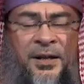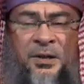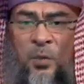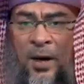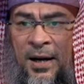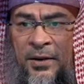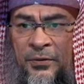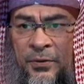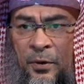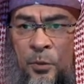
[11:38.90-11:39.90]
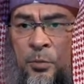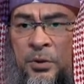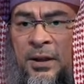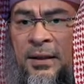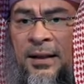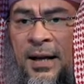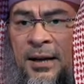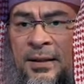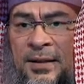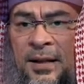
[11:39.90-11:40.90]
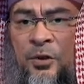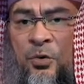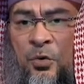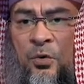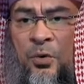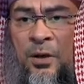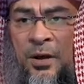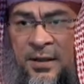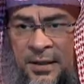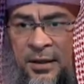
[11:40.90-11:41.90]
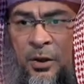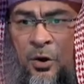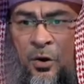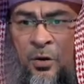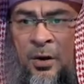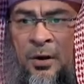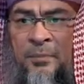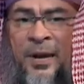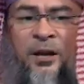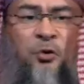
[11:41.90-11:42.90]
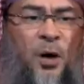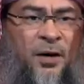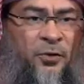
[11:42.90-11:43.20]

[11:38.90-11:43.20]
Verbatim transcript: his wife, Umm Darda, said to her son-in-law, make dua